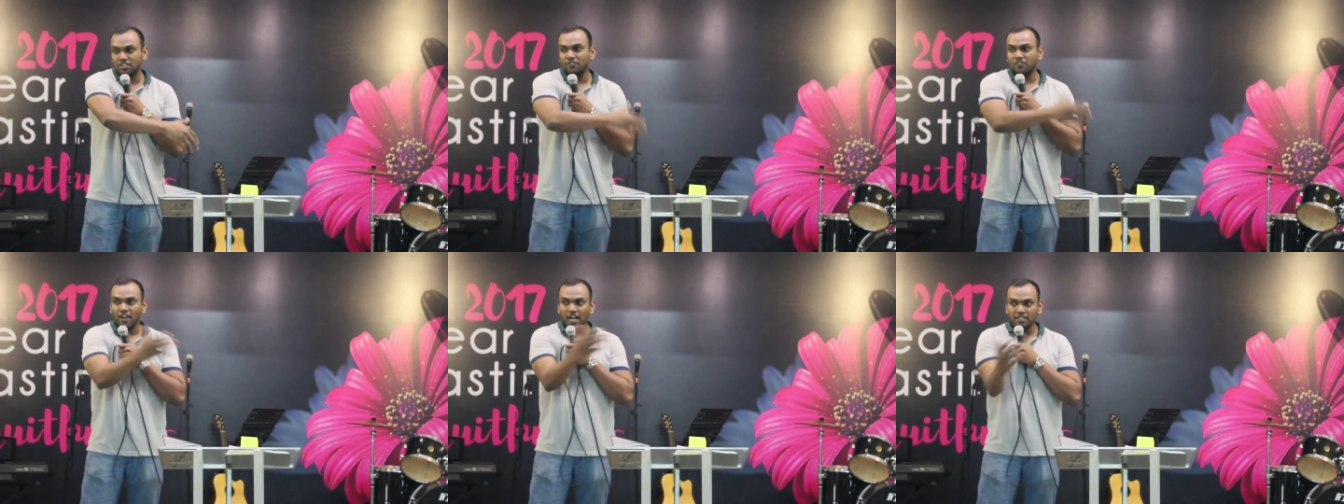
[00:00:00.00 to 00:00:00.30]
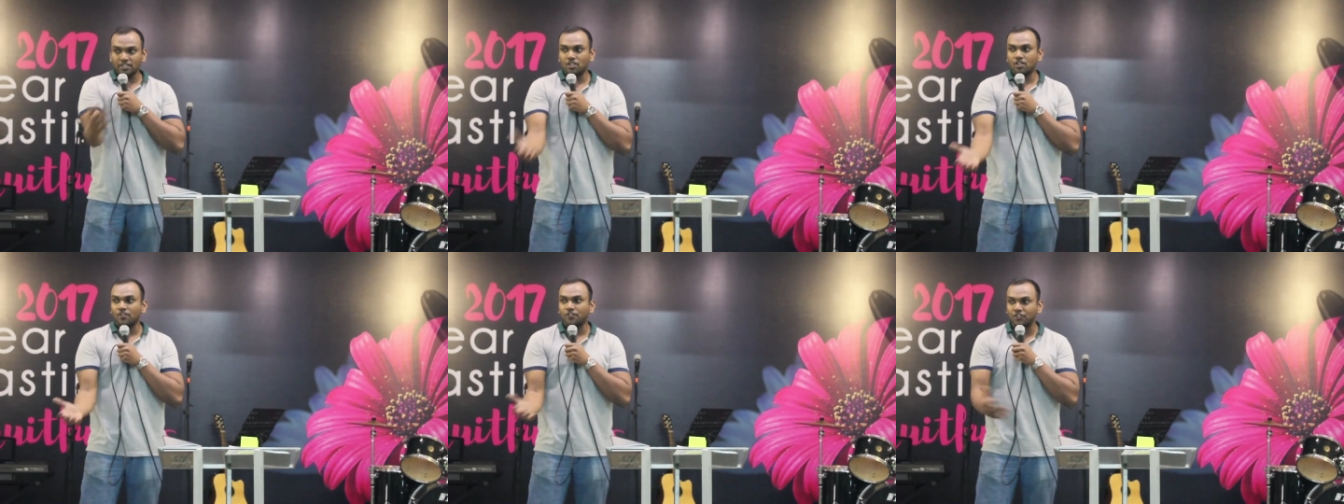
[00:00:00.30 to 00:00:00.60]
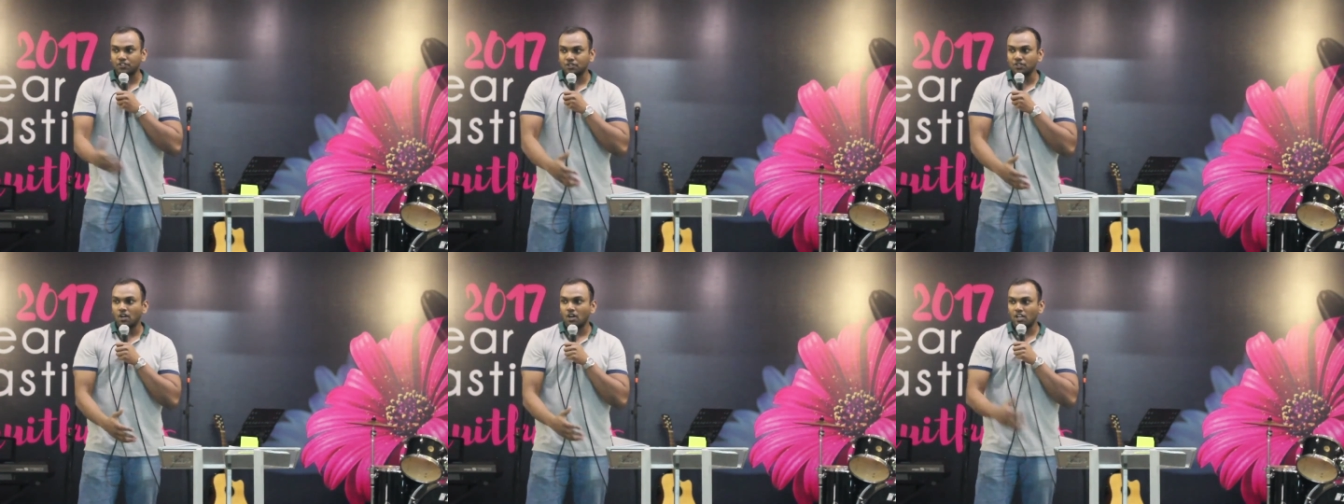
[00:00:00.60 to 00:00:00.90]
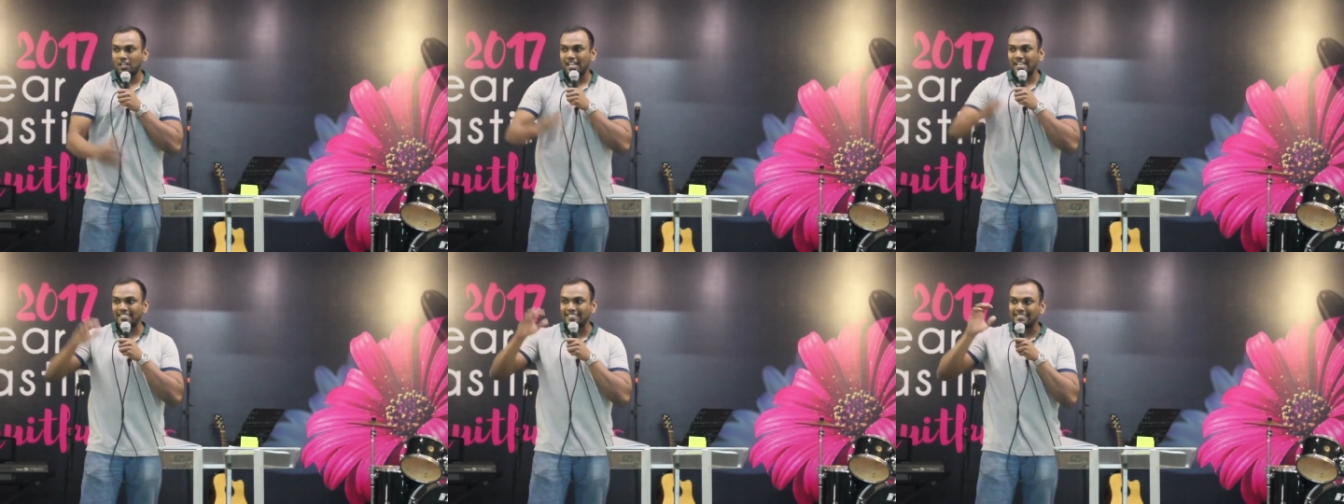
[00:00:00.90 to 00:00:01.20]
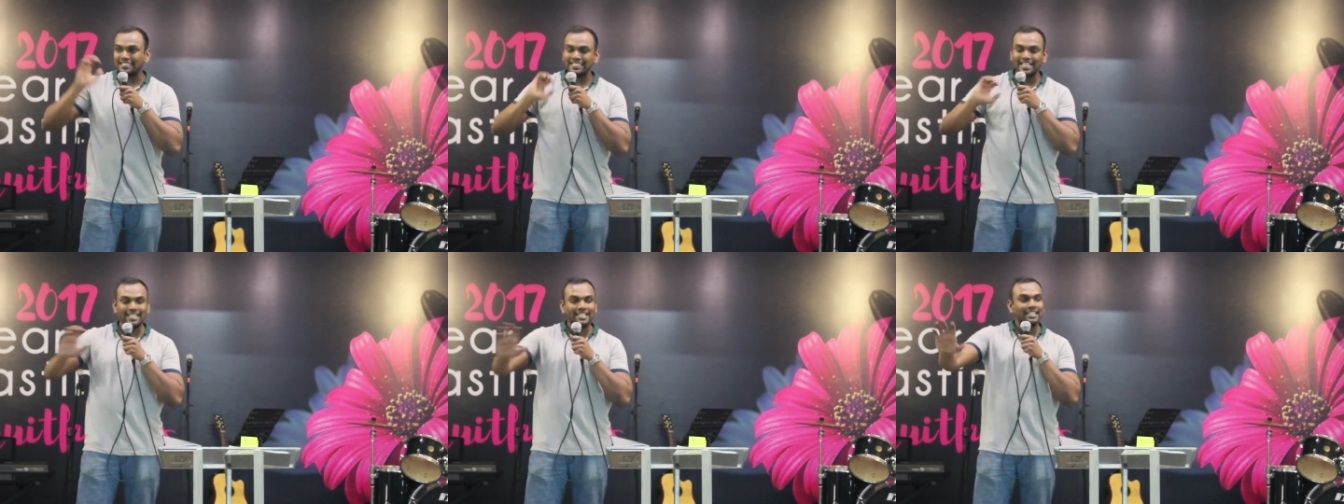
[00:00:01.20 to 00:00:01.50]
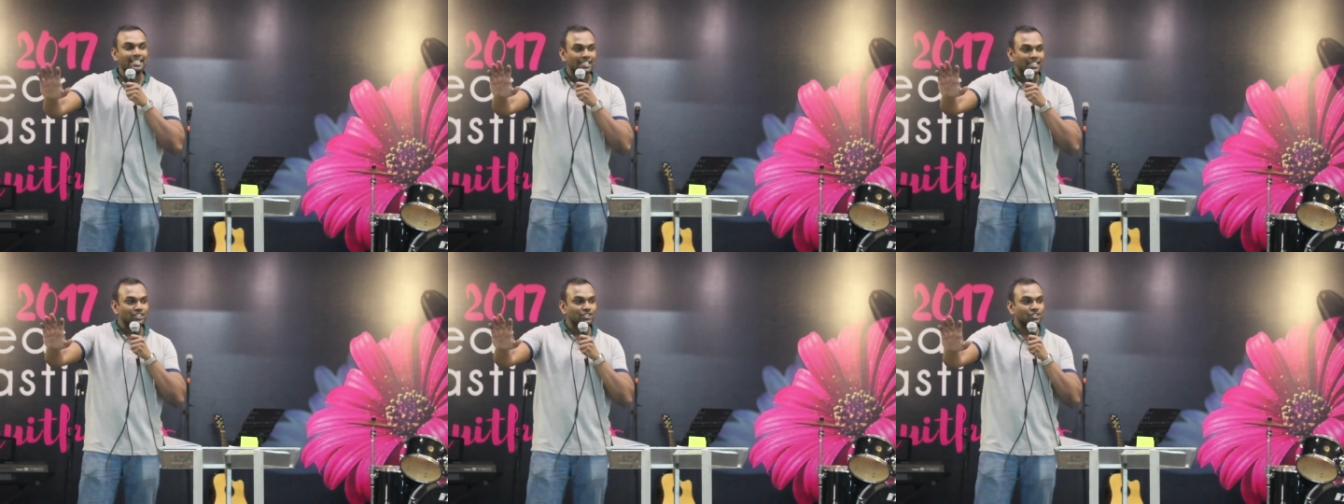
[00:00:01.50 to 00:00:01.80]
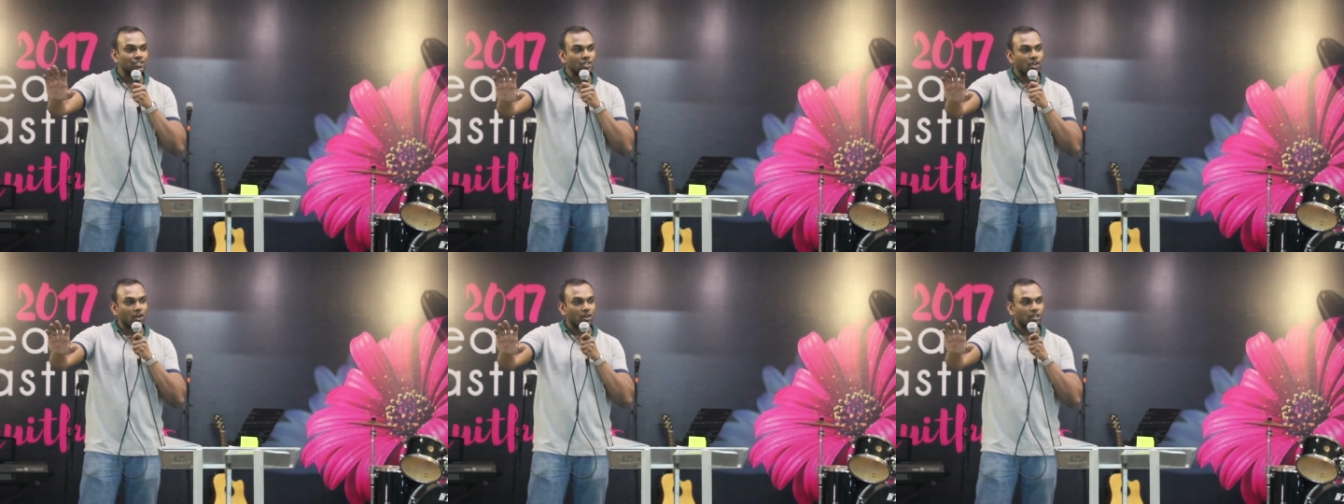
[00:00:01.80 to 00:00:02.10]
the father of Saul, has sent
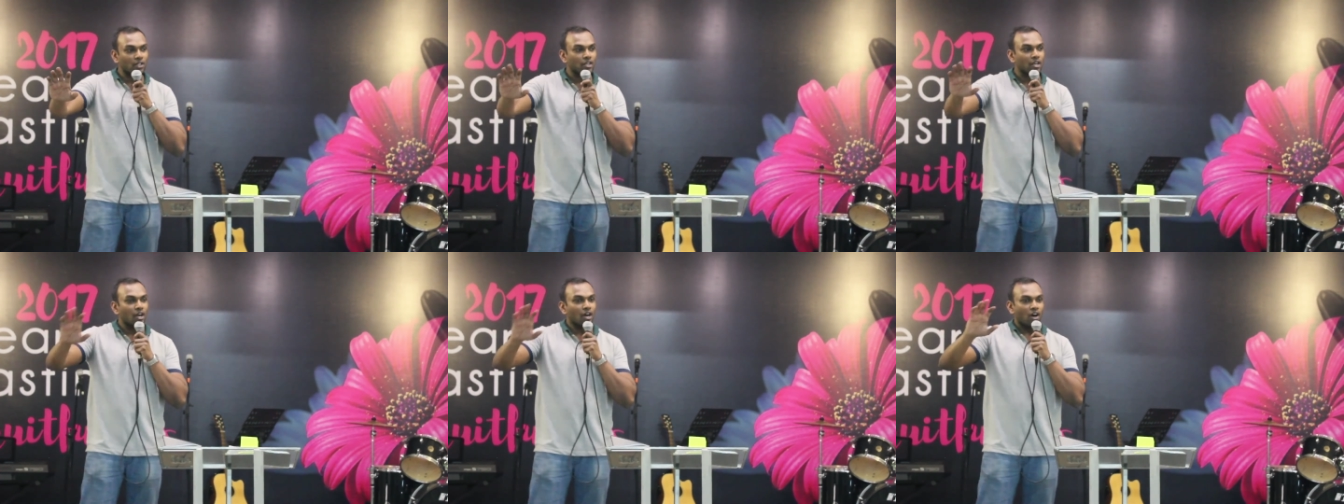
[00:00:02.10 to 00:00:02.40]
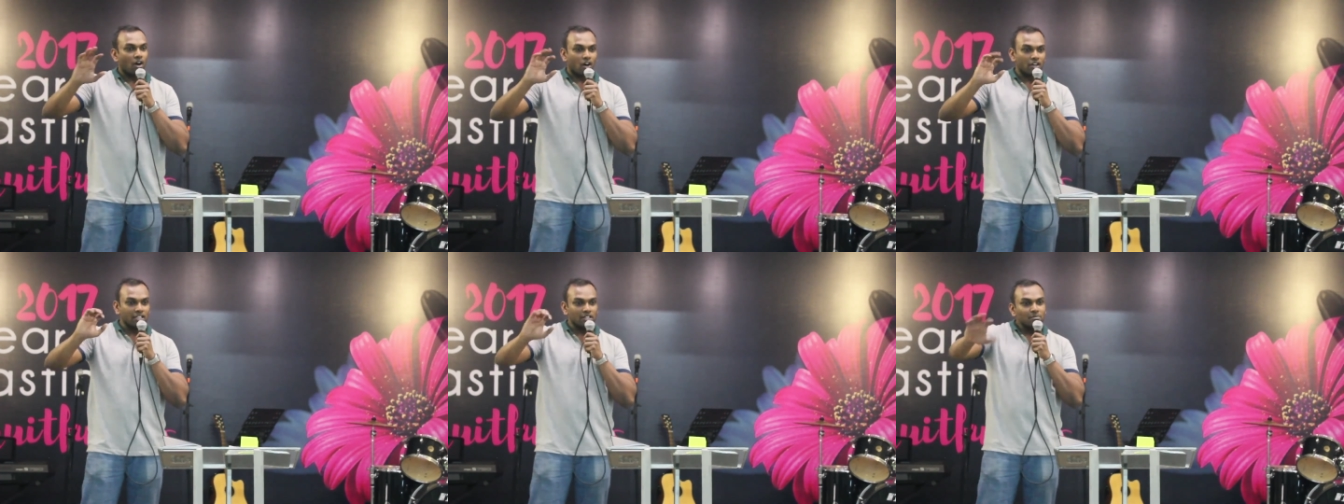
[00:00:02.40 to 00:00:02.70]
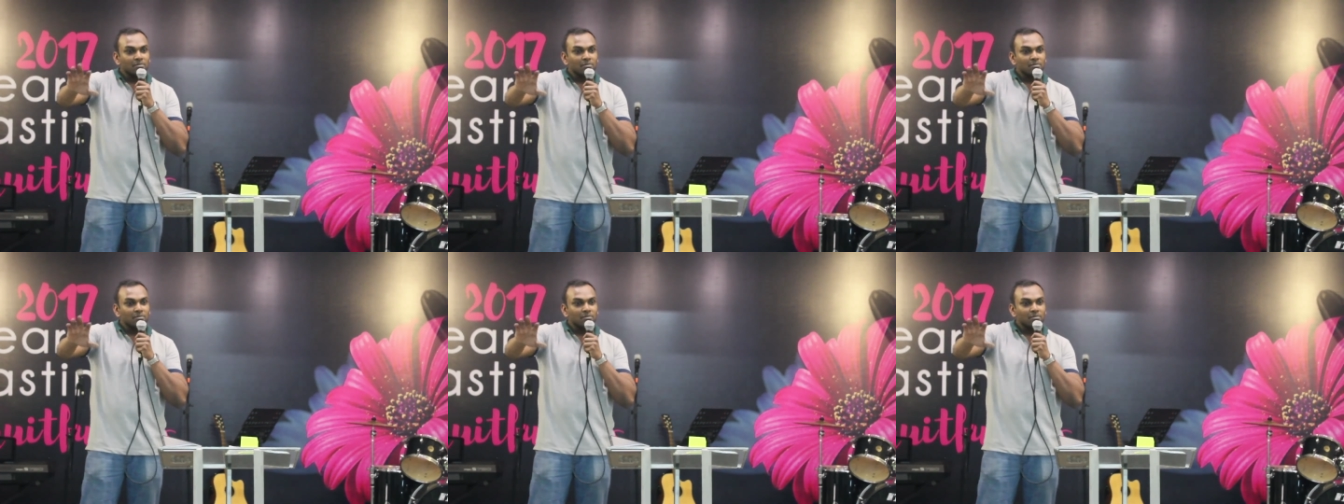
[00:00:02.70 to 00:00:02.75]
Saul on a